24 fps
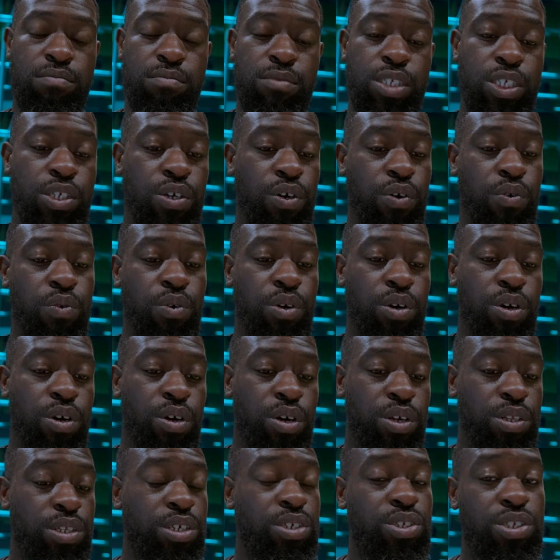So
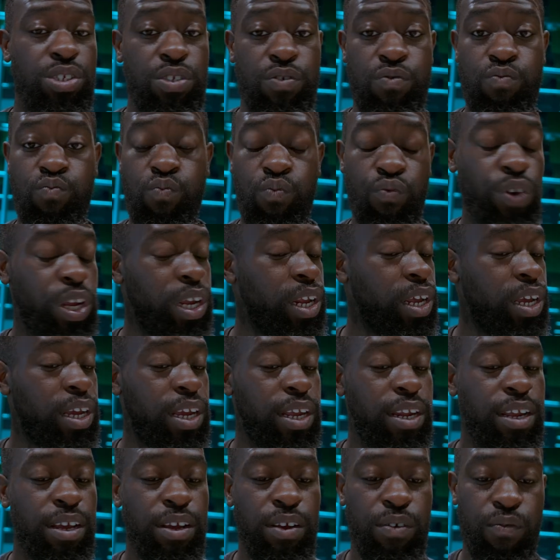this is
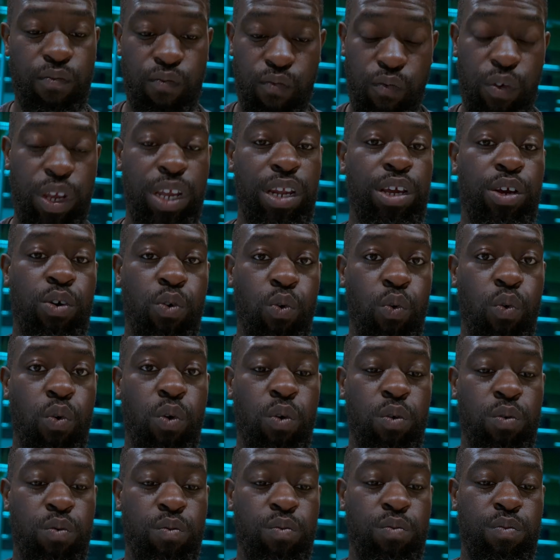really, really
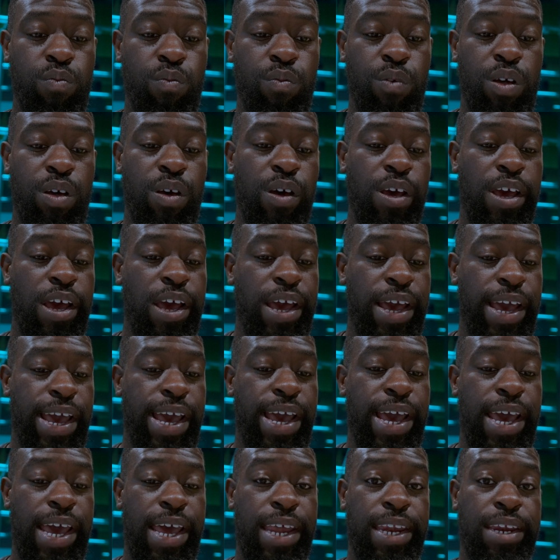cool.
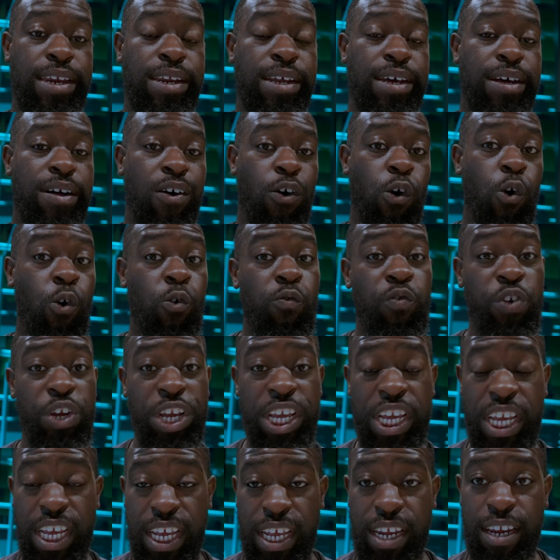And
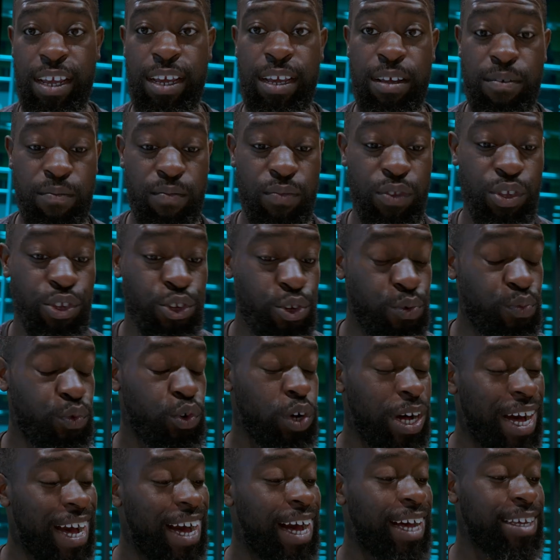overheating, you
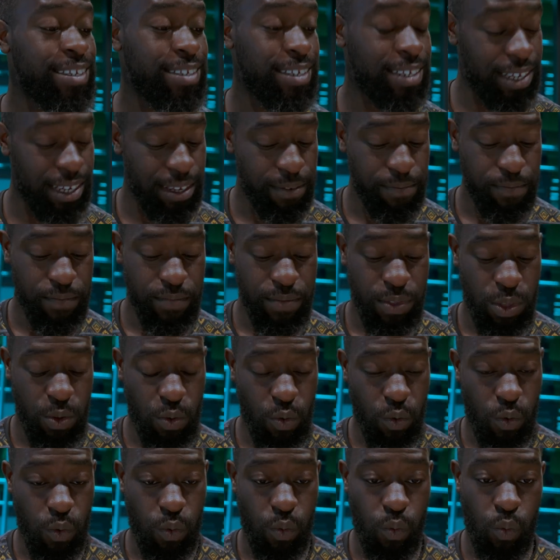will ask,
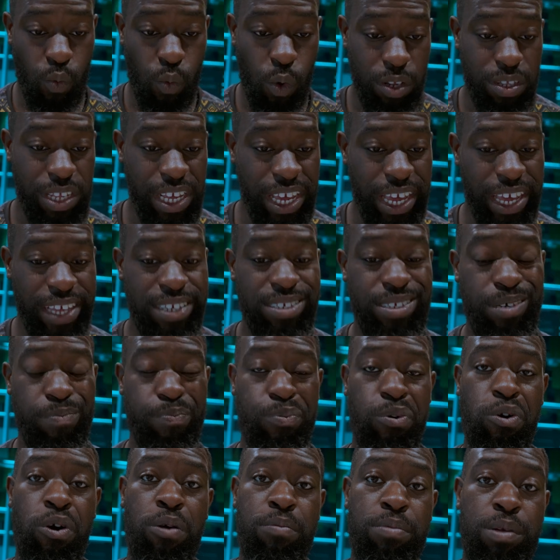what is the
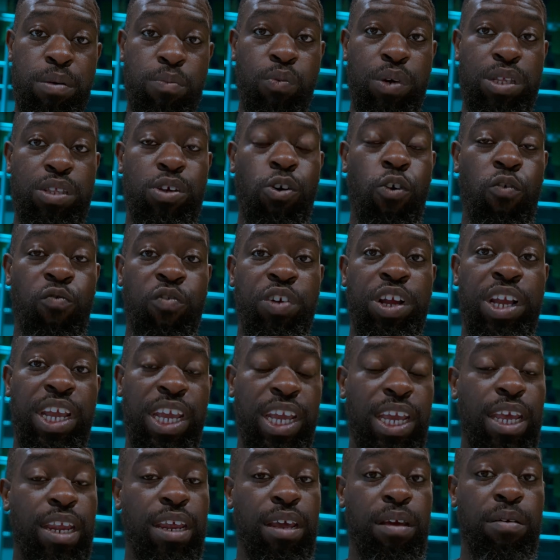problem with
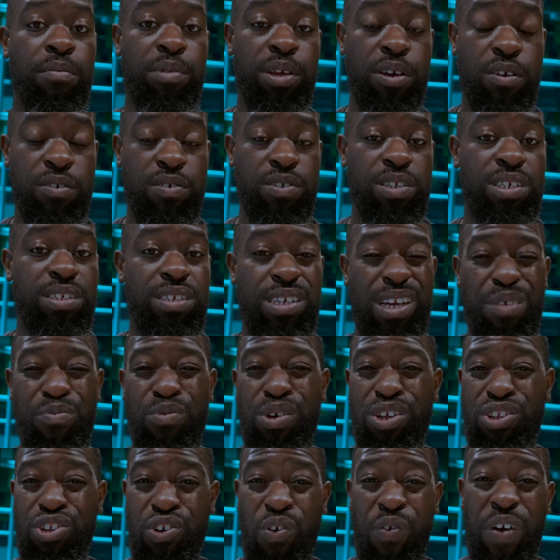overheating? Because this
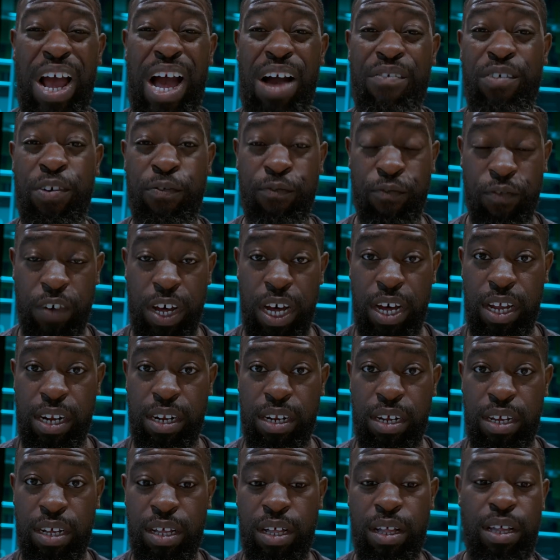camera don't have a
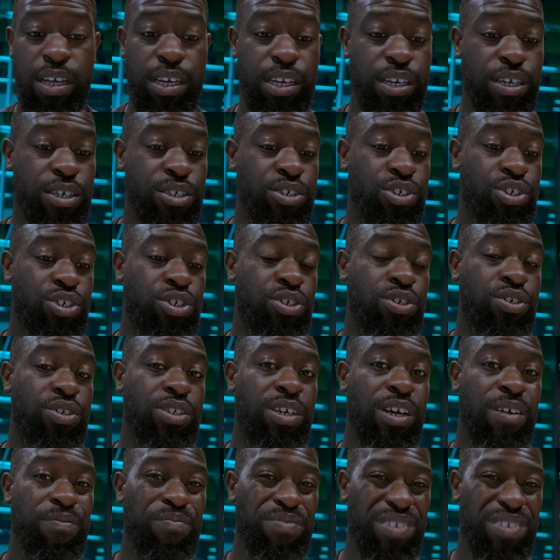fan. You can shoot